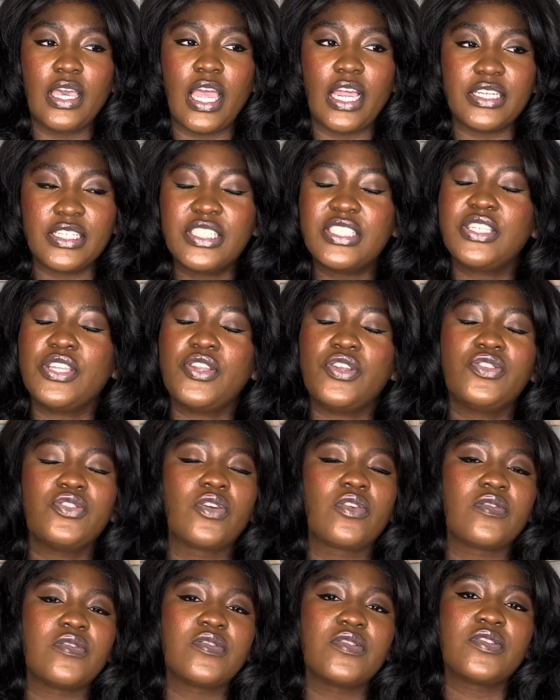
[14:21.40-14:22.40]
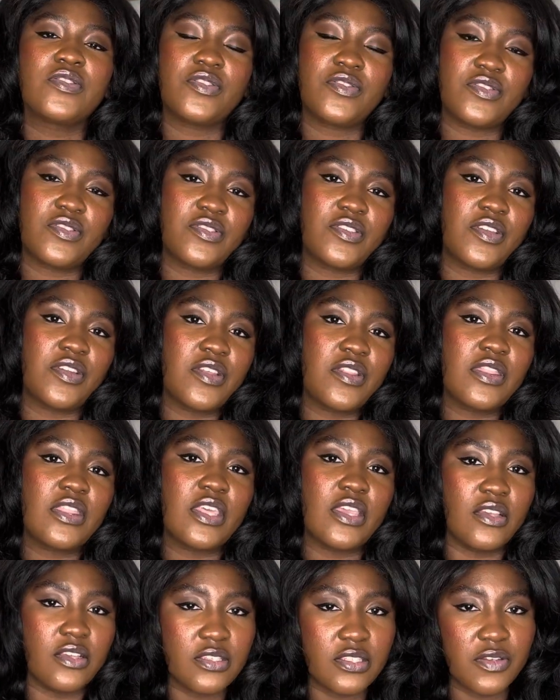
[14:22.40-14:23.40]
I just need you to consider certain
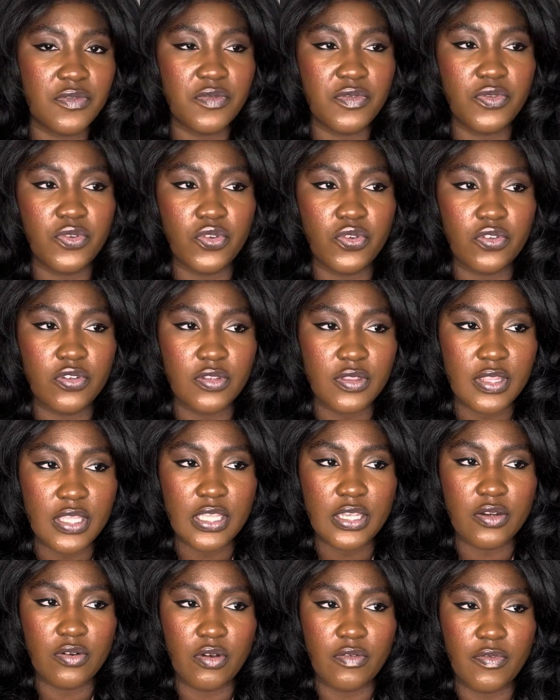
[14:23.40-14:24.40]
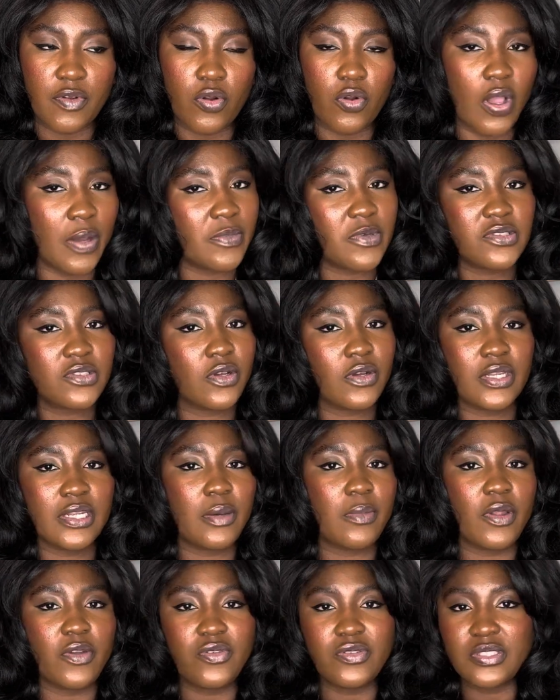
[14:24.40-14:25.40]
things if you're thinking of a lot. I'm not talking
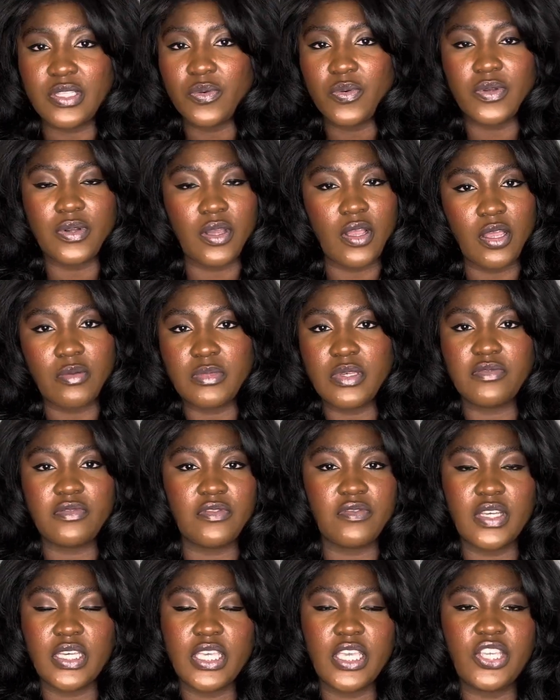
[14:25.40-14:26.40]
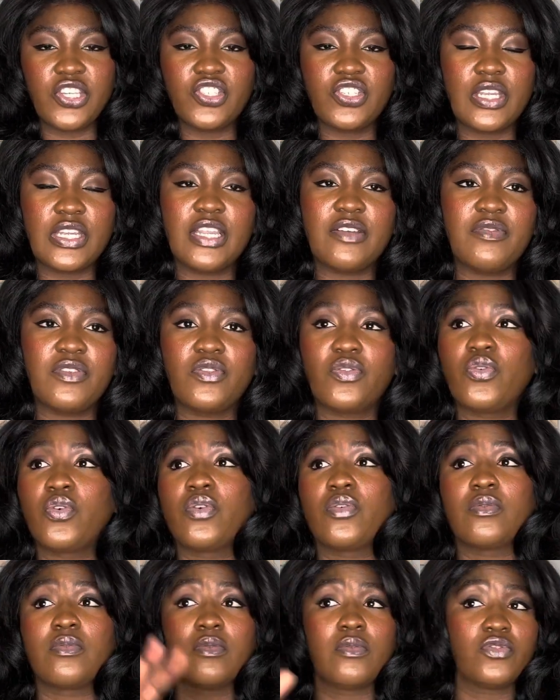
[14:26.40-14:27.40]
about those that want to come here for vacation and everything
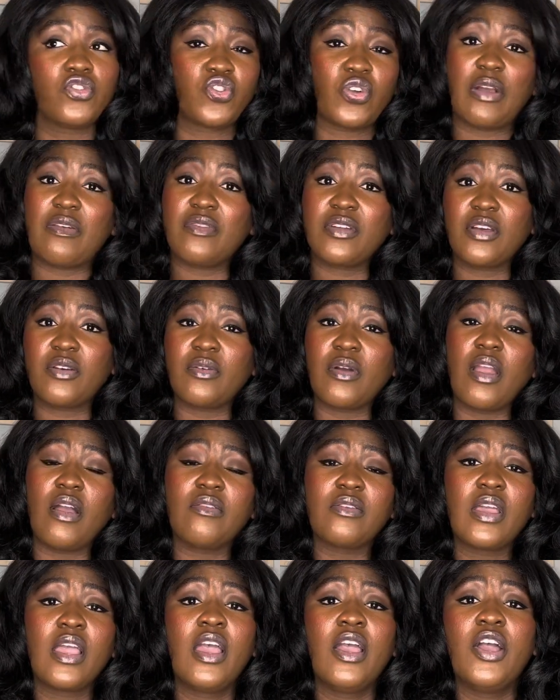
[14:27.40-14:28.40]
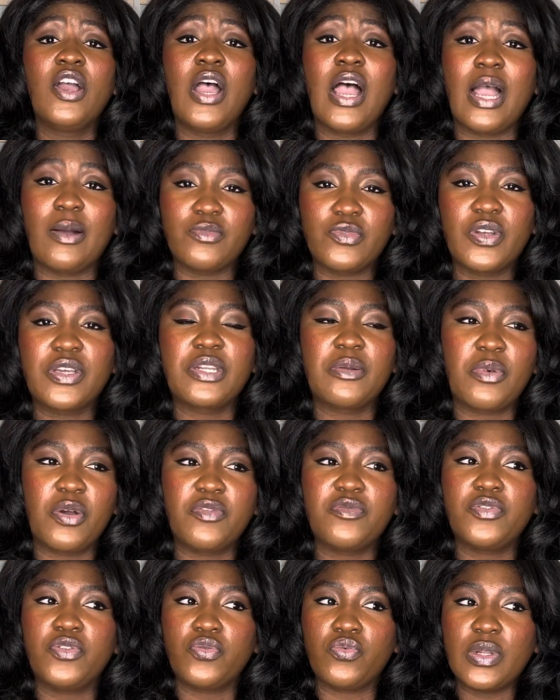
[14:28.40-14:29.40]
or travel around. I'm talking about
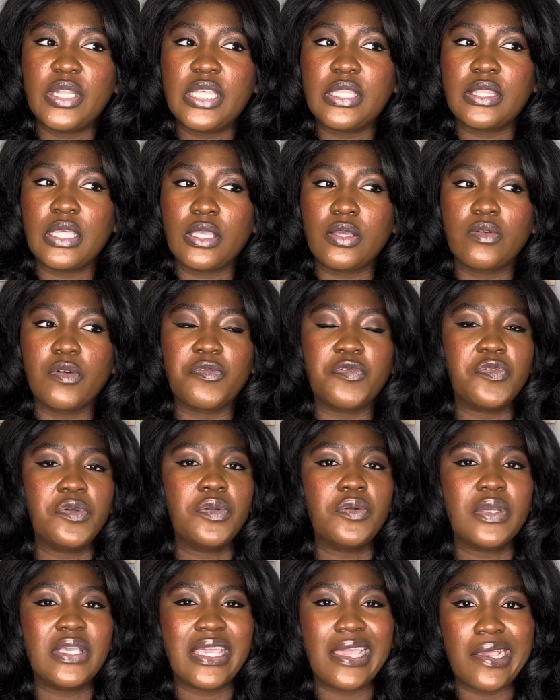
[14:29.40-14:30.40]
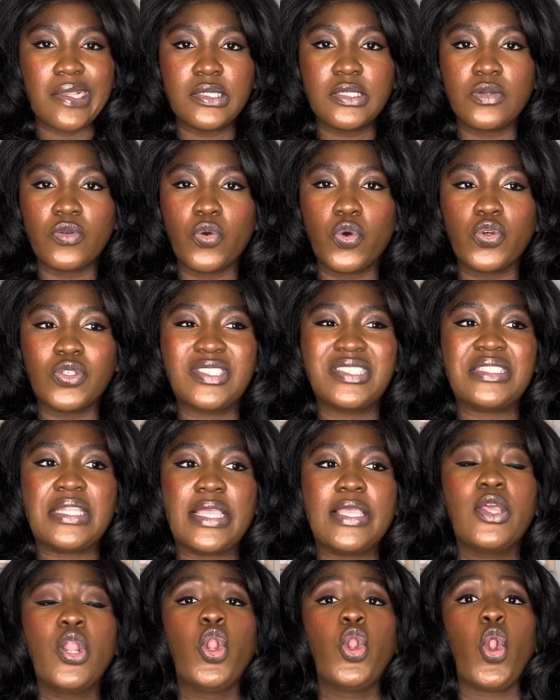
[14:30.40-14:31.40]
if you're really thinking of relocating or
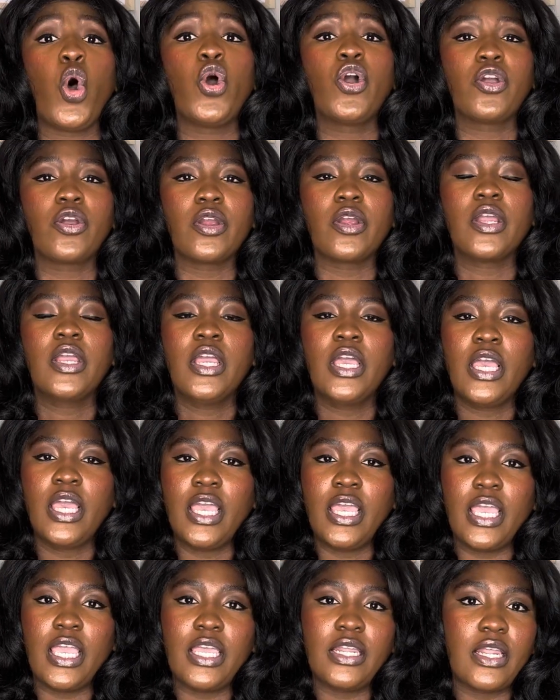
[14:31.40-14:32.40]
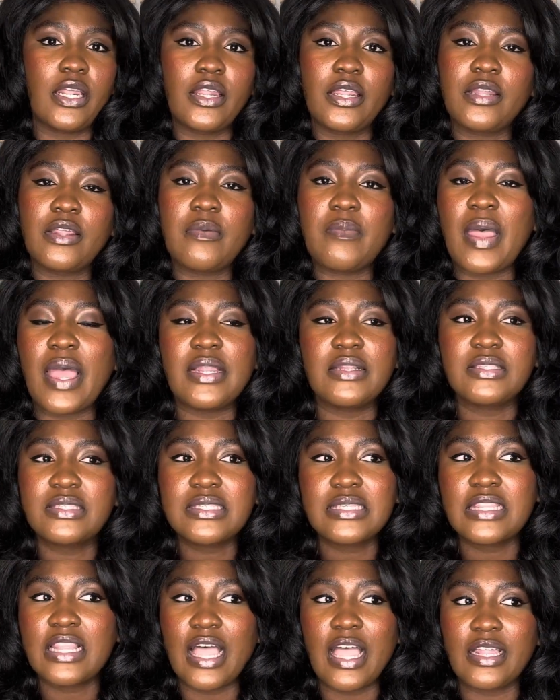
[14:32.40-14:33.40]
staying longer in another man's
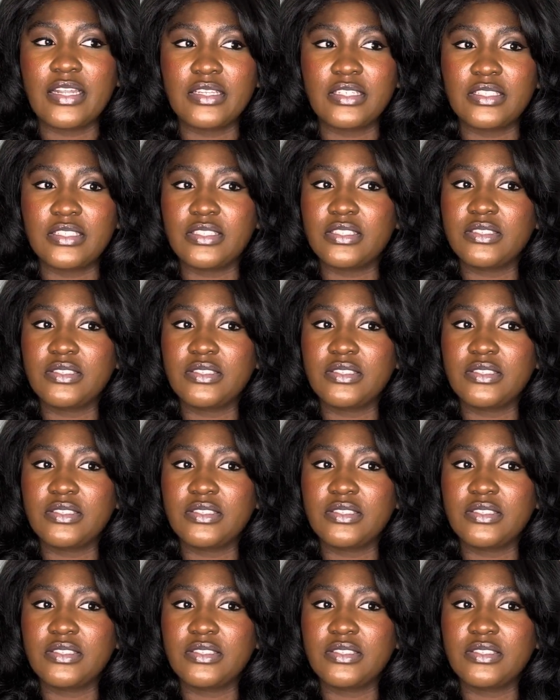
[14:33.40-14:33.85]
land,